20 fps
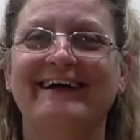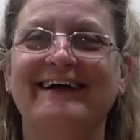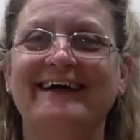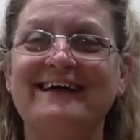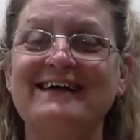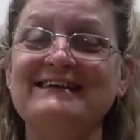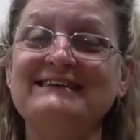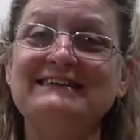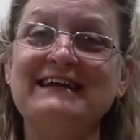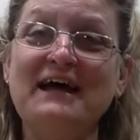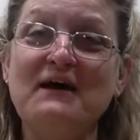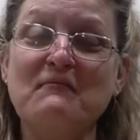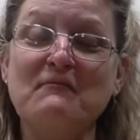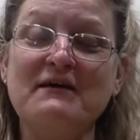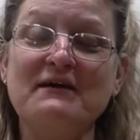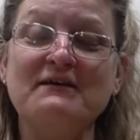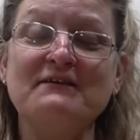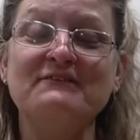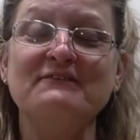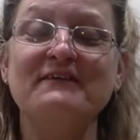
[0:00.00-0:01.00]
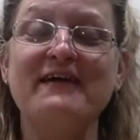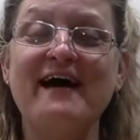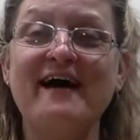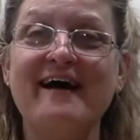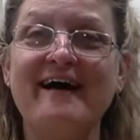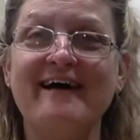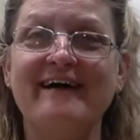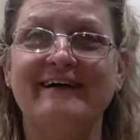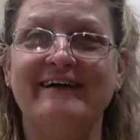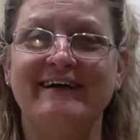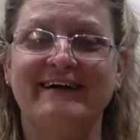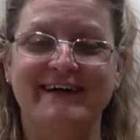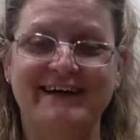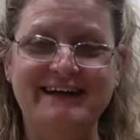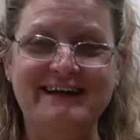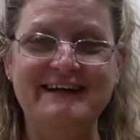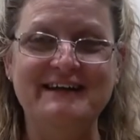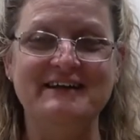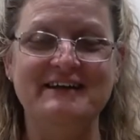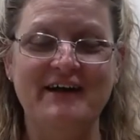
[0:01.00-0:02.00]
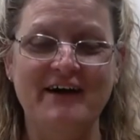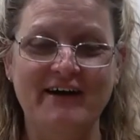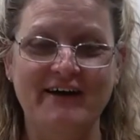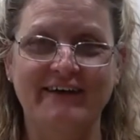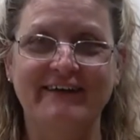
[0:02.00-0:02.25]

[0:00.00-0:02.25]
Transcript: that mean that. okay.